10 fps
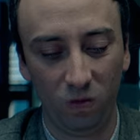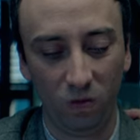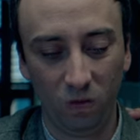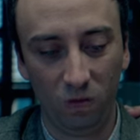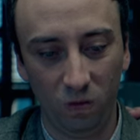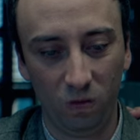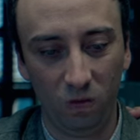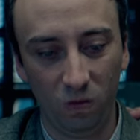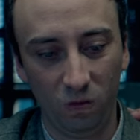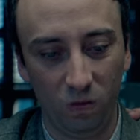
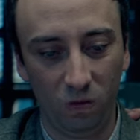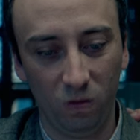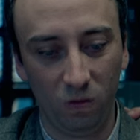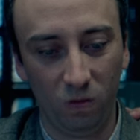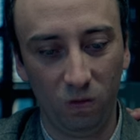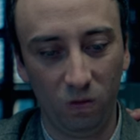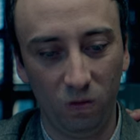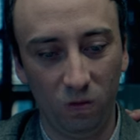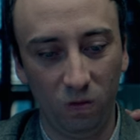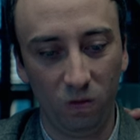
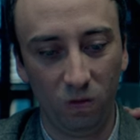(silent)